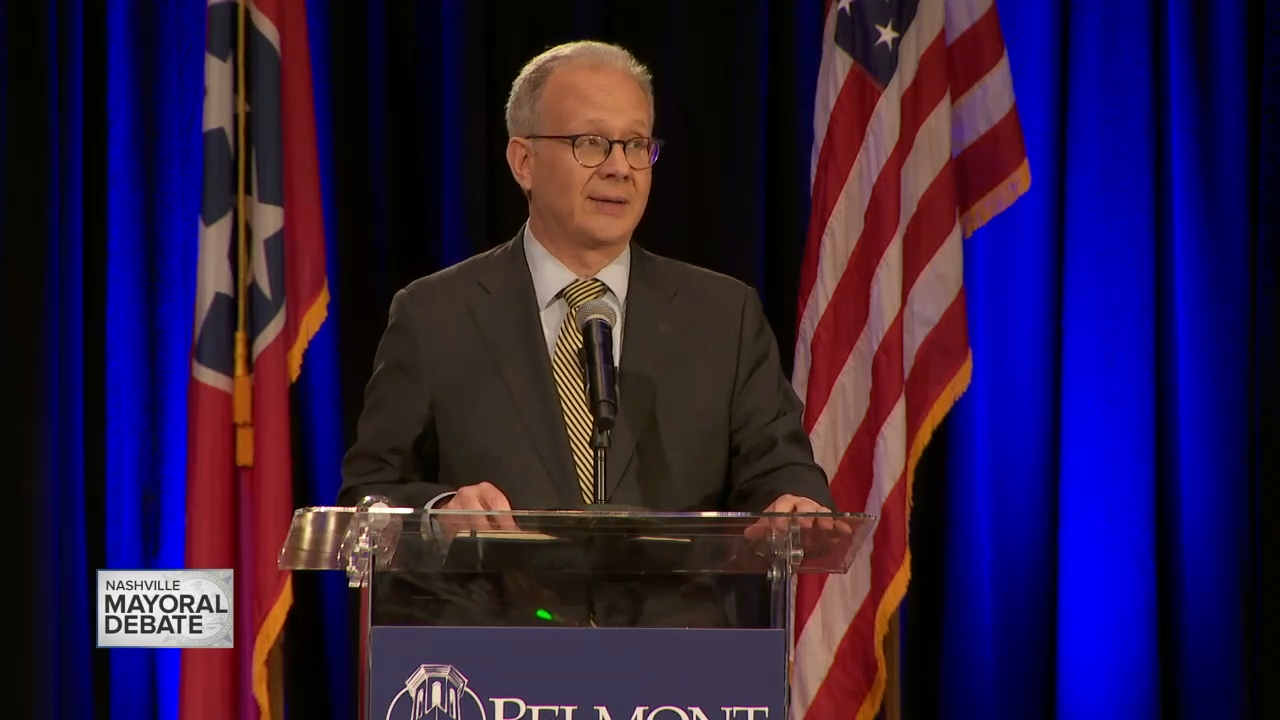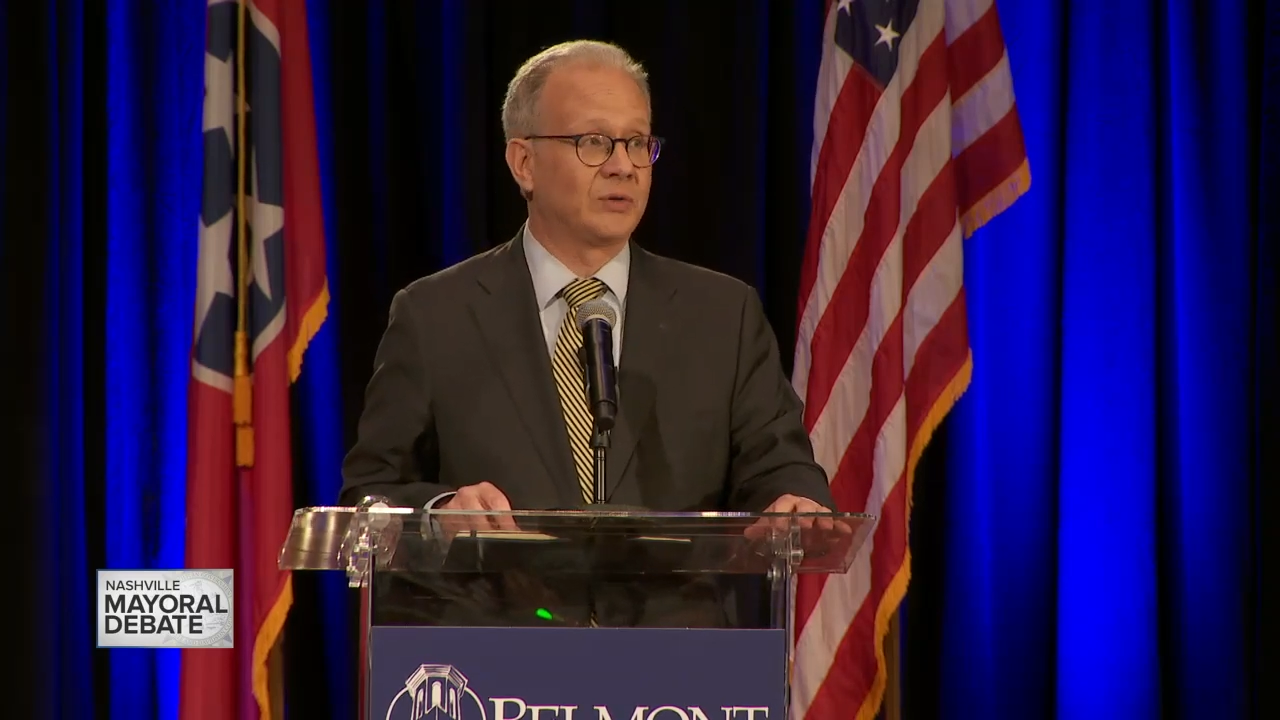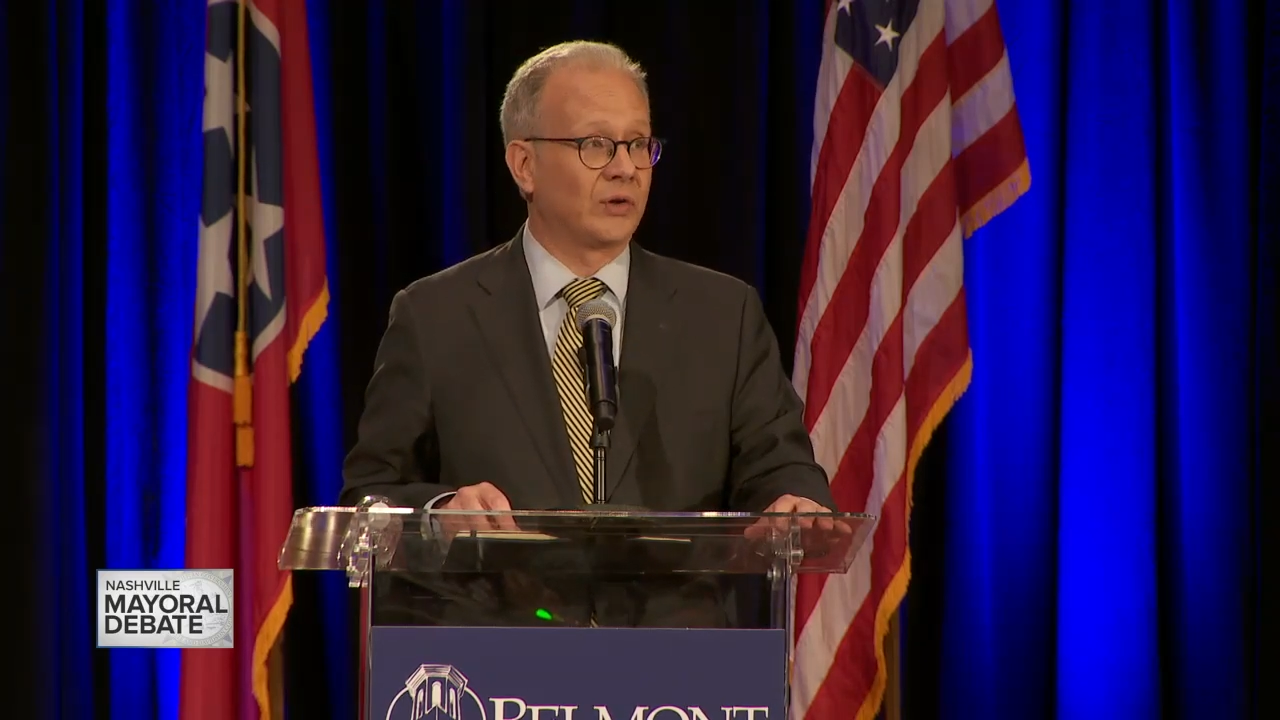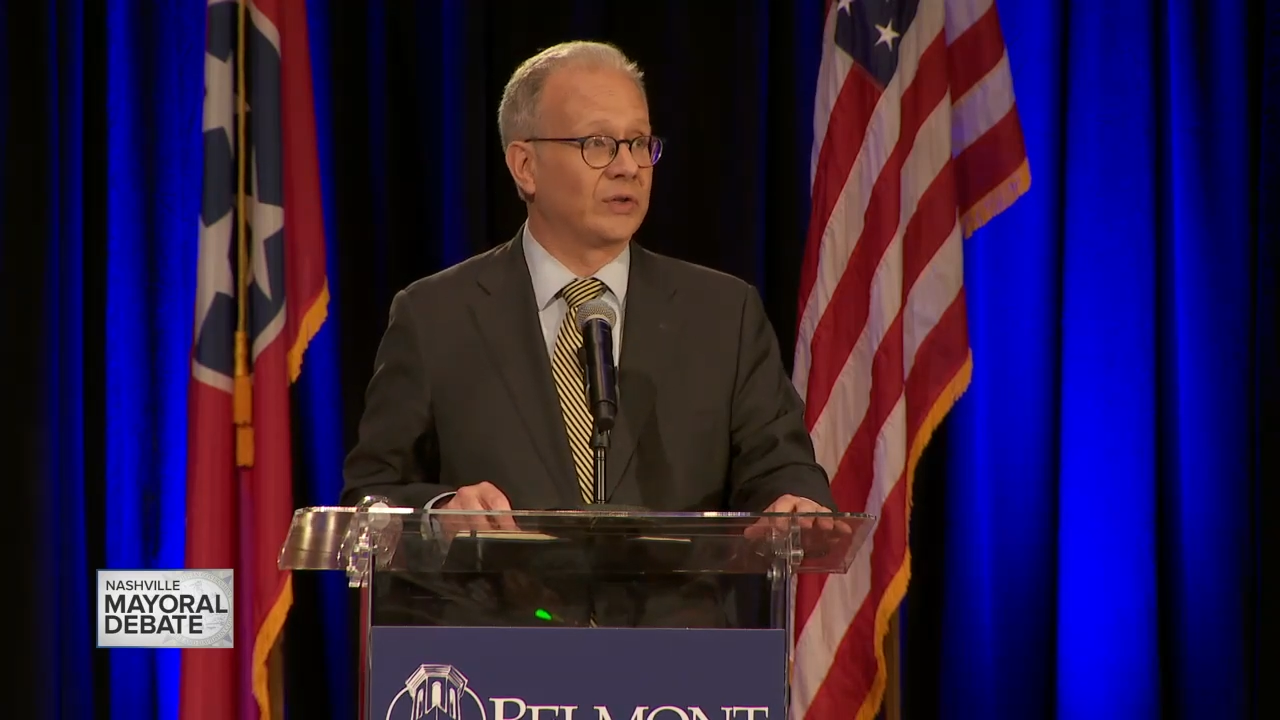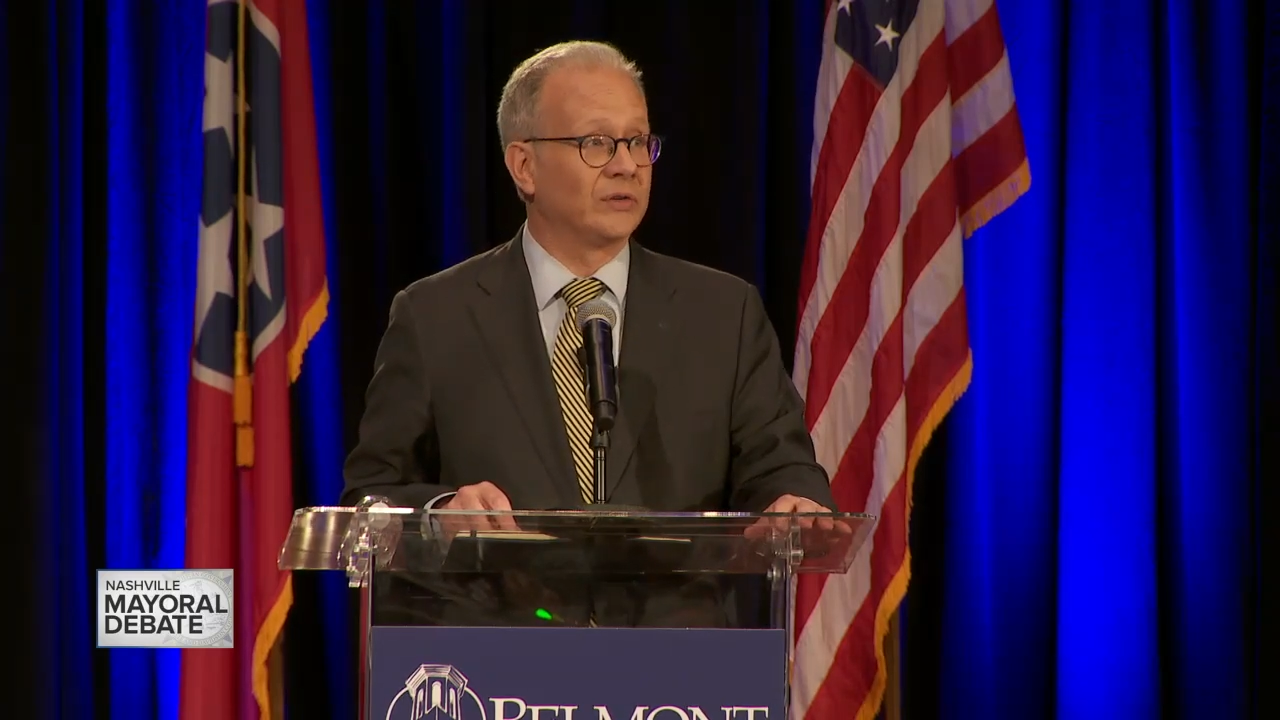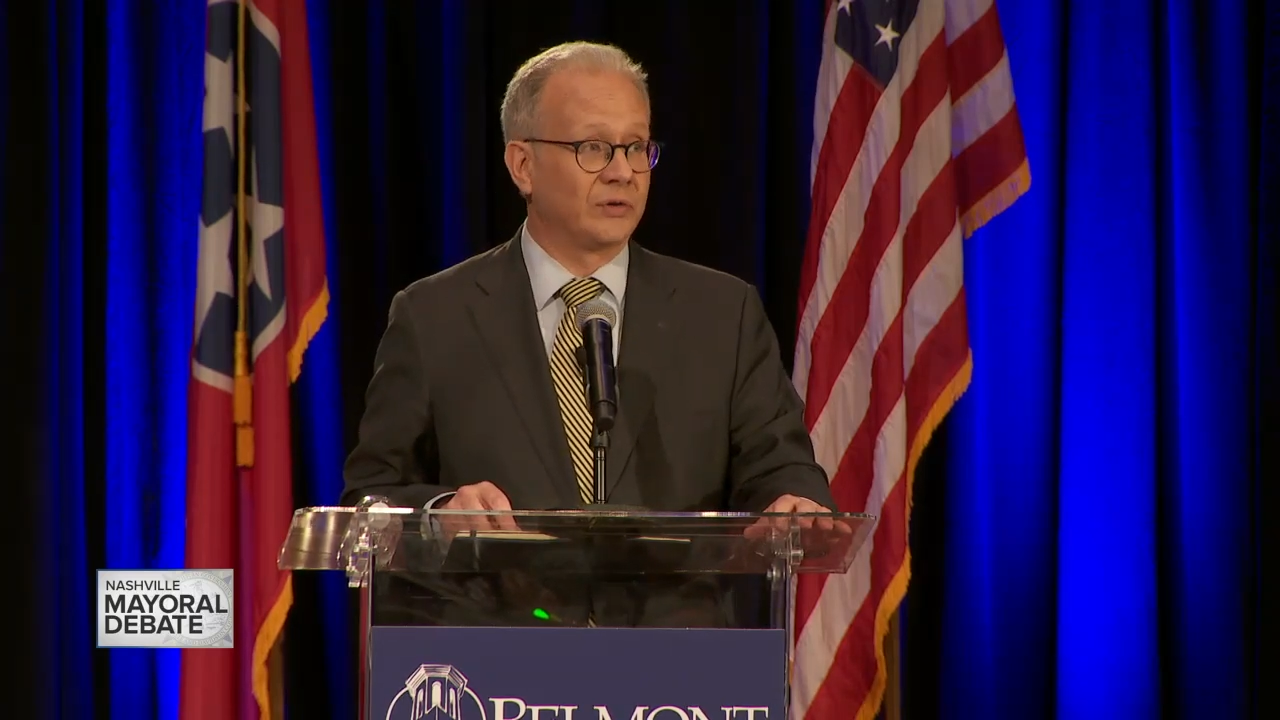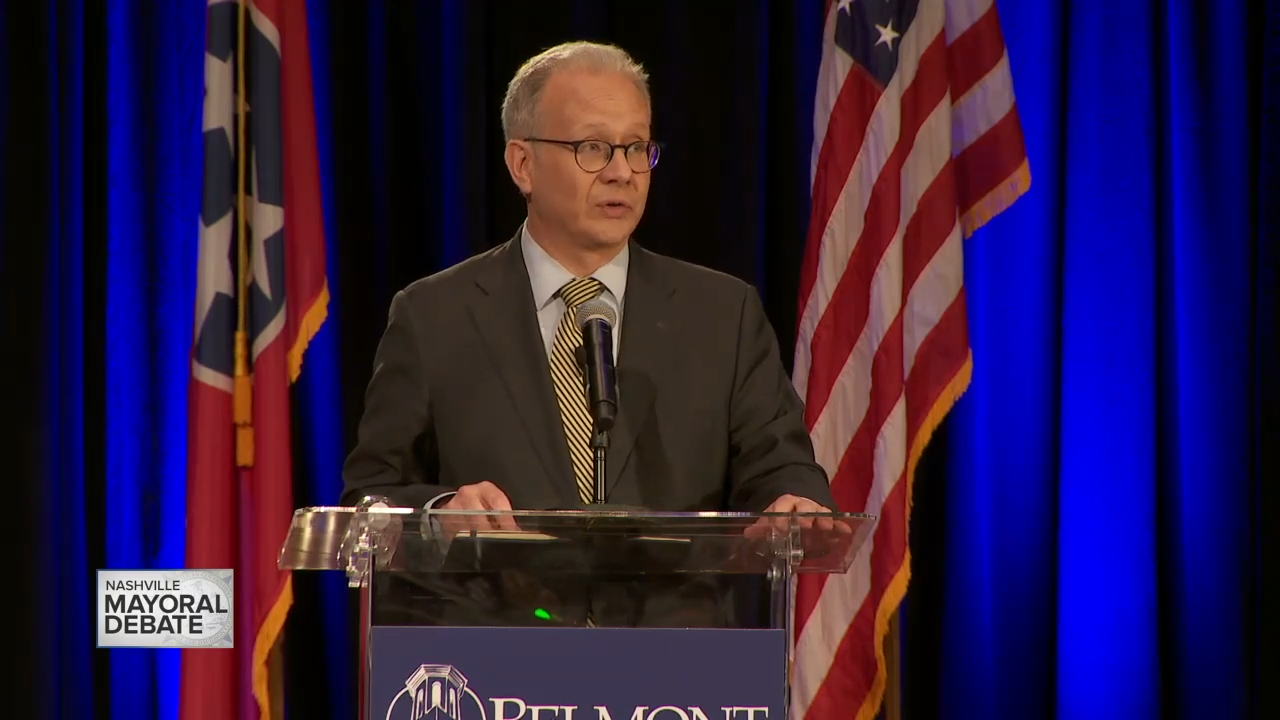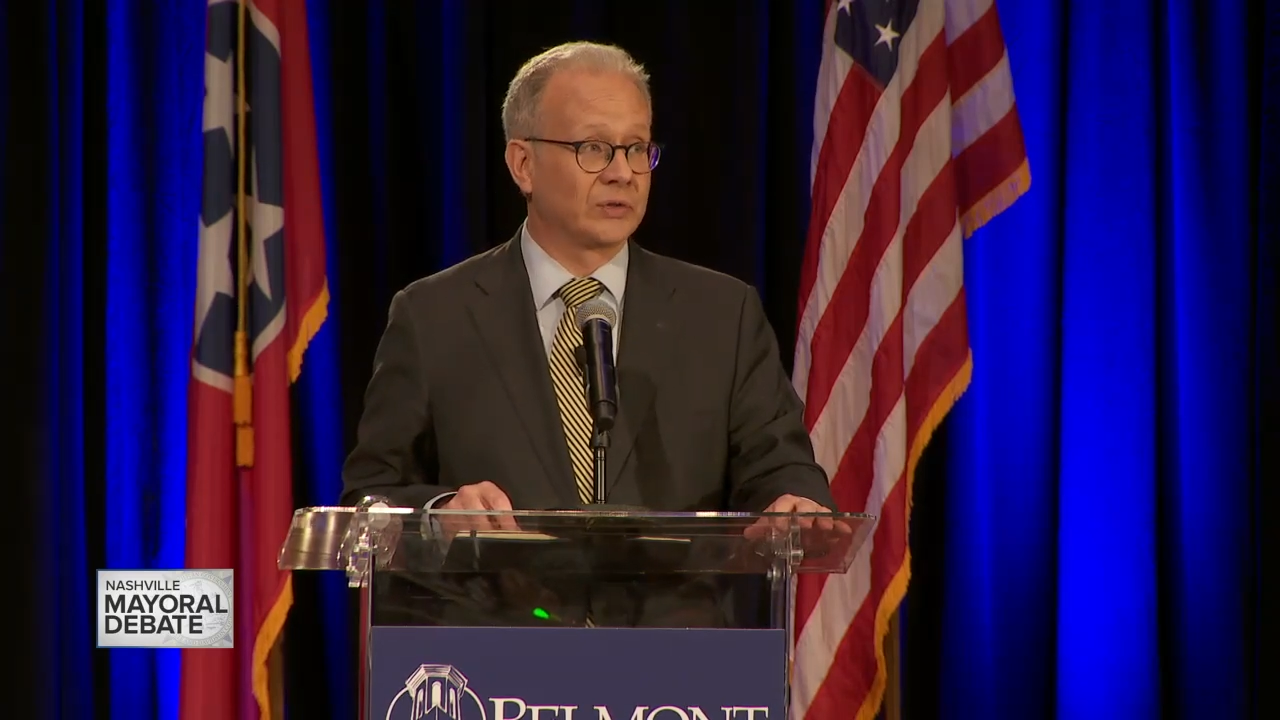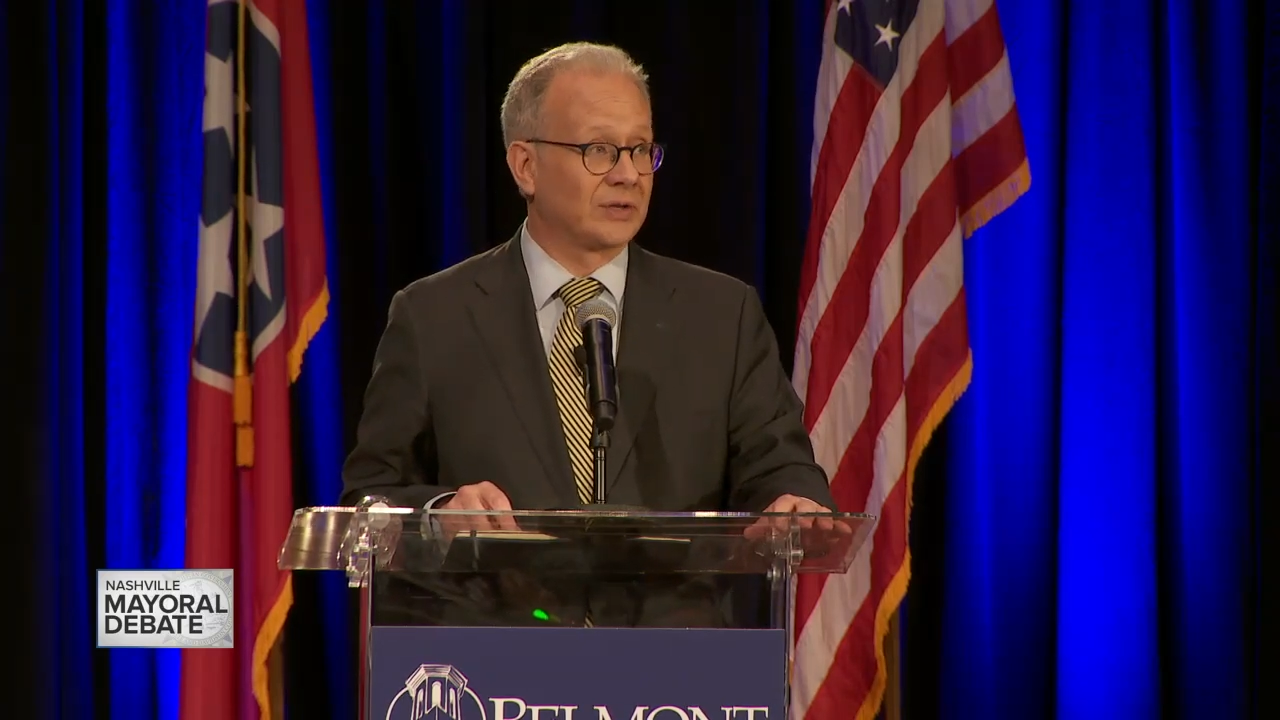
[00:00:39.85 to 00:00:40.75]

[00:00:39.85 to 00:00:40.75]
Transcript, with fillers: talking to folks.